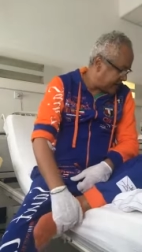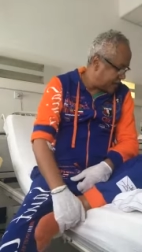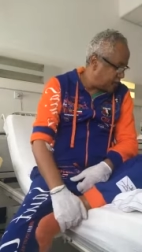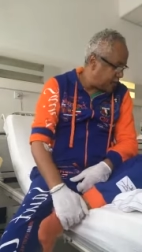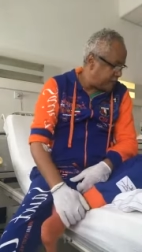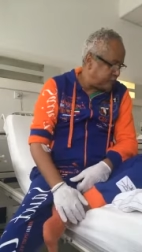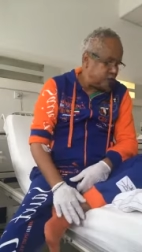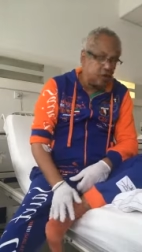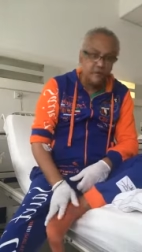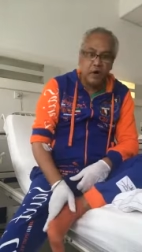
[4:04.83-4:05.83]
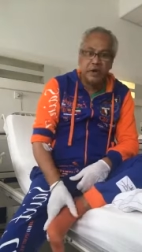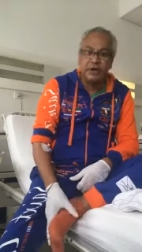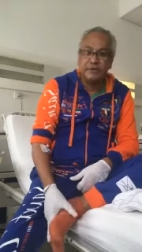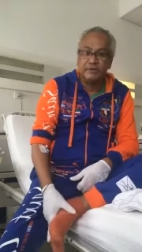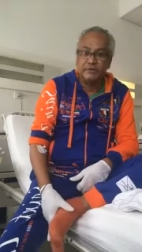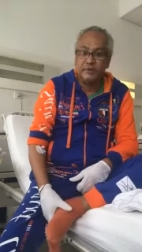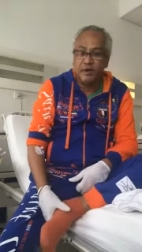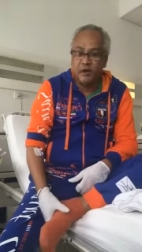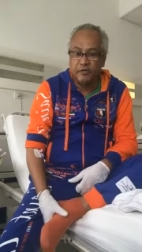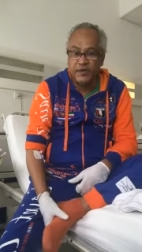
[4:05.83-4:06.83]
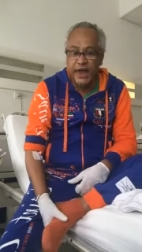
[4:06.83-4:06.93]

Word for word: I love with your body of the